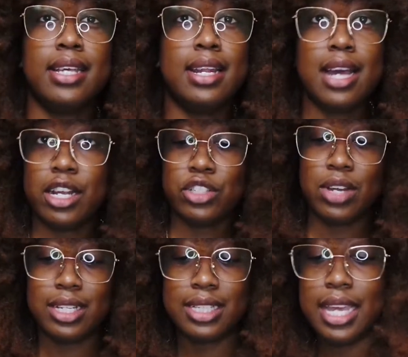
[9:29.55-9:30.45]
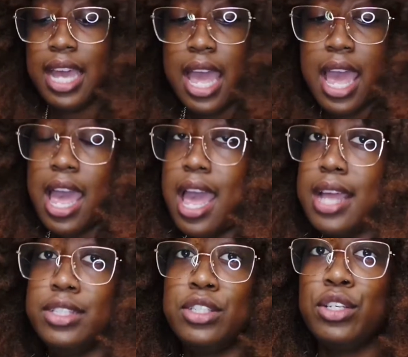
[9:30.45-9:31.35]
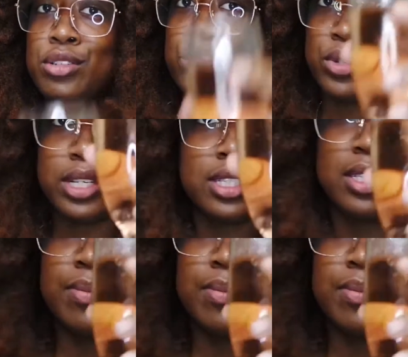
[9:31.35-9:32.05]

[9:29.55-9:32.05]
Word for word: to not stress it and to drink,